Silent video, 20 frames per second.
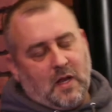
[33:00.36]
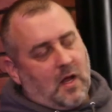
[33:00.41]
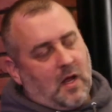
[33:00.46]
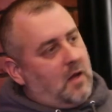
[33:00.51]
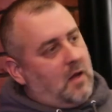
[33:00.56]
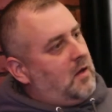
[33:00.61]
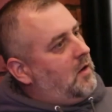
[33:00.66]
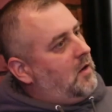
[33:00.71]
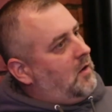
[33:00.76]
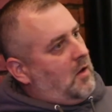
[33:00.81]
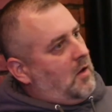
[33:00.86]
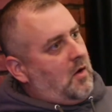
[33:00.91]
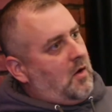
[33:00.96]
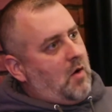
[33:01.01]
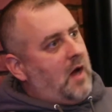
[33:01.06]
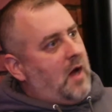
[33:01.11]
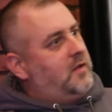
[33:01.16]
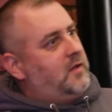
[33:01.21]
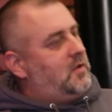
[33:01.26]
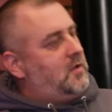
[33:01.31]
judging uh,
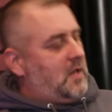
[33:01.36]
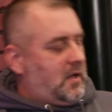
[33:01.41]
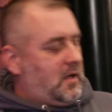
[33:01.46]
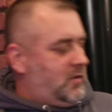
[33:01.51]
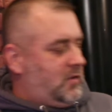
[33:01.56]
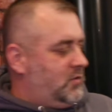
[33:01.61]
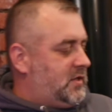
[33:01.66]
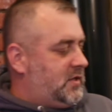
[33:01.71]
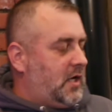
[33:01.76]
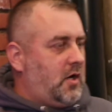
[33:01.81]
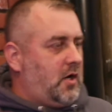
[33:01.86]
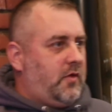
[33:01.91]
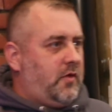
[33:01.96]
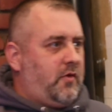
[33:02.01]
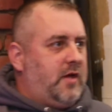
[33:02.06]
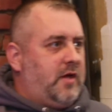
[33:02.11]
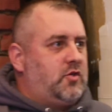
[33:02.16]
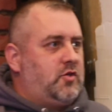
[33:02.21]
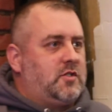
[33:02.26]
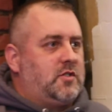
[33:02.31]
anyone I do, I do, say to other
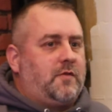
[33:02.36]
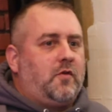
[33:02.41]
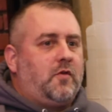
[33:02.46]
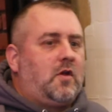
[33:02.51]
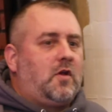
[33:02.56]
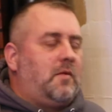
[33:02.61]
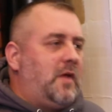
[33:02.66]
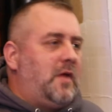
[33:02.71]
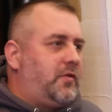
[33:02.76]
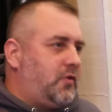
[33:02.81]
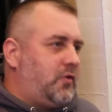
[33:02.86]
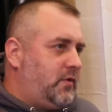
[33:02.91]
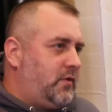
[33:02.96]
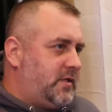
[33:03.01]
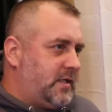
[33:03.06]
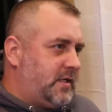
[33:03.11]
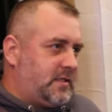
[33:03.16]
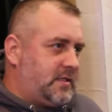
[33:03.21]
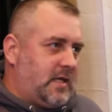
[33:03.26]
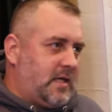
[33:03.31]
agents if you're going to make
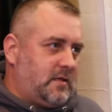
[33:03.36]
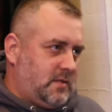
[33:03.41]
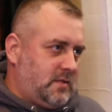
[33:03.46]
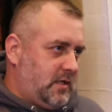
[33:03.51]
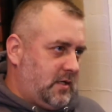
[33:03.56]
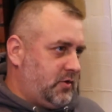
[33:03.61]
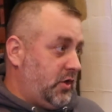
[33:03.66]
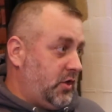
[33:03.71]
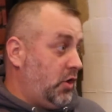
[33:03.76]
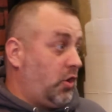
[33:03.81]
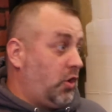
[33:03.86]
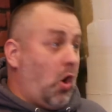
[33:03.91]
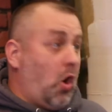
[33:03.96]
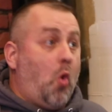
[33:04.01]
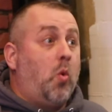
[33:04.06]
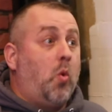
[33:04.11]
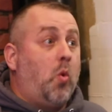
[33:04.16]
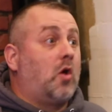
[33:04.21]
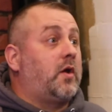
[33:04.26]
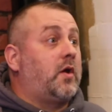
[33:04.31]
$36000 a year go
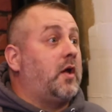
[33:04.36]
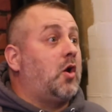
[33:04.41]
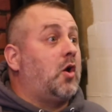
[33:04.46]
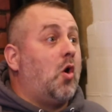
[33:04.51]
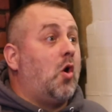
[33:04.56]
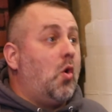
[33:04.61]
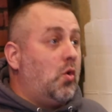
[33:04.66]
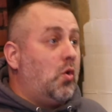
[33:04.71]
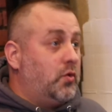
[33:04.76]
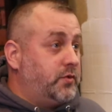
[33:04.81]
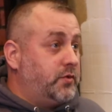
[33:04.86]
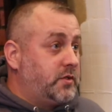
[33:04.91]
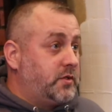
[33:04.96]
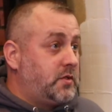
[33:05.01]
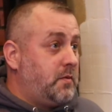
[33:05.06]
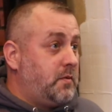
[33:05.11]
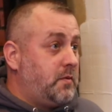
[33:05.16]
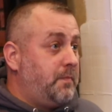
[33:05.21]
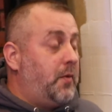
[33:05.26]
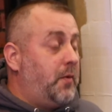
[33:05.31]
work at
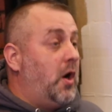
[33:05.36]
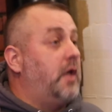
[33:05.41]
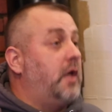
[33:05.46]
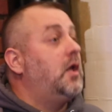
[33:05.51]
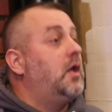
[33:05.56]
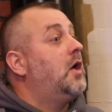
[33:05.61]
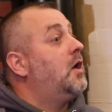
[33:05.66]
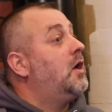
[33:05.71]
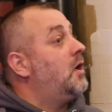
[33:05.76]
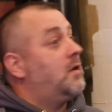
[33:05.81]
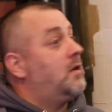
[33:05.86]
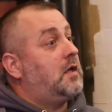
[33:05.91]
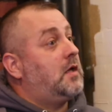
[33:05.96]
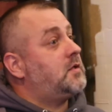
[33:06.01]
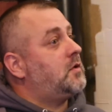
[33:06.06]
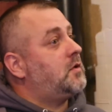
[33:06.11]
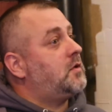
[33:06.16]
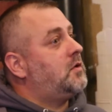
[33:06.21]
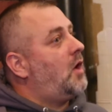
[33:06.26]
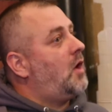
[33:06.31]
kohl's but
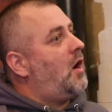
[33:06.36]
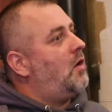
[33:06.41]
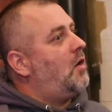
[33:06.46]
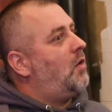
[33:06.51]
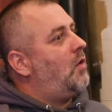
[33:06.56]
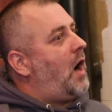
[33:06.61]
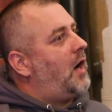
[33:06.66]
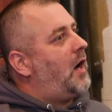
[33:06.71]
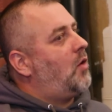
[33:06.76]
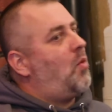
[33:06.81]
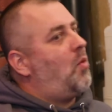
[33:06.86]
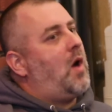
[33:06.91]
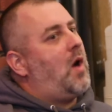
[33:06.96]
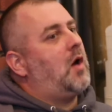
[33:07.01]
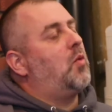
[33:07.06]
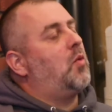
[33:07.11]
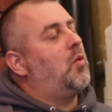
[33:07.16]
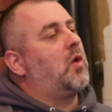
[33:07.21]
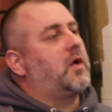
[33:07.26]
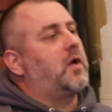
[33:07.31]
no, I don't
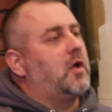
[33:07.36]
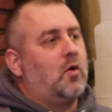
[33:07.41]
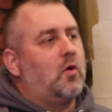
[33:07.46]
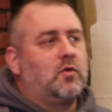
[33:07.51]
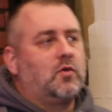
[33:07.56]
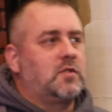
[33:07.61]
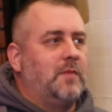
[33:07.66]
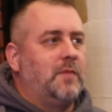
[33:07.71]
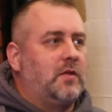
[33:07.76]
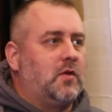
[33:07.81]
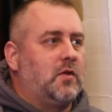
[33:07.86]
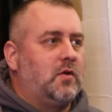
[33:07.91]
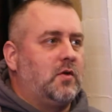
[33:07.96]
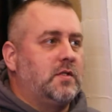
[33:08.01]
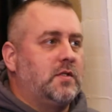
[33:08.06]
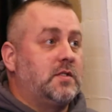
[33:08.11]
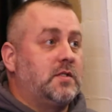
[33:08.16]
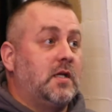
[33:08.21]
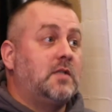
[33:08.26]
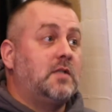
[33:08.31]
want to work at Kohl's to make thirty
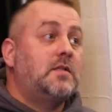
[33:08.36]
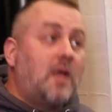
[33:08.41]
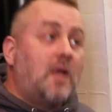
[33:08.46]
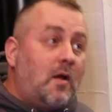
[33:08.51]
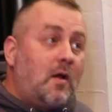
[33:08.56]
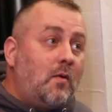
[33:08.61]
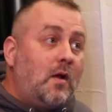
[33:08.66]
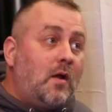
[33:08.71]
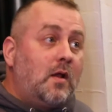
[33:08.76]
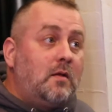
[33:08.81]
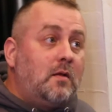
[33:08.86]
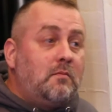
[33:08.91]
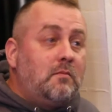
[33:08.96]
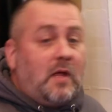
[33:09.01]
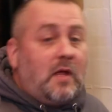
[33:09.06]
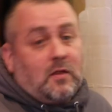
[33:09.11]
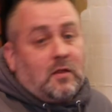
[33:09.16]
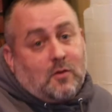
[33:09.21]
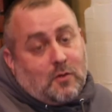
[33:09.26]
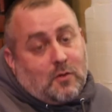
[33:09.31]
six. I want to
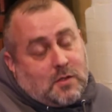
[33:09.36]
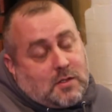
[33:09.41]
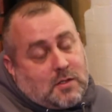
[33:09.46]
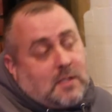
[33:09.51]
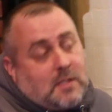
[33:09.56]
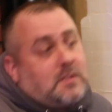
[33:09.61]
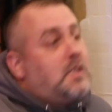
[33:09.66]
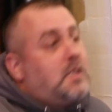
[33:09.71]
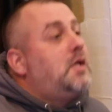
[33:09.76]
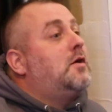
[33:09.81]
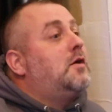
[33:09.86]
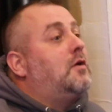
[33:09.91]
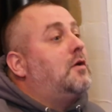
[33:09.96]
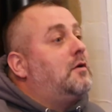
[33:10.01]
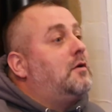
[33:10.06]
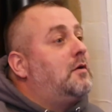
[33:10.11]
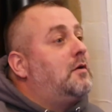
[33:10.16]
make thirty six here.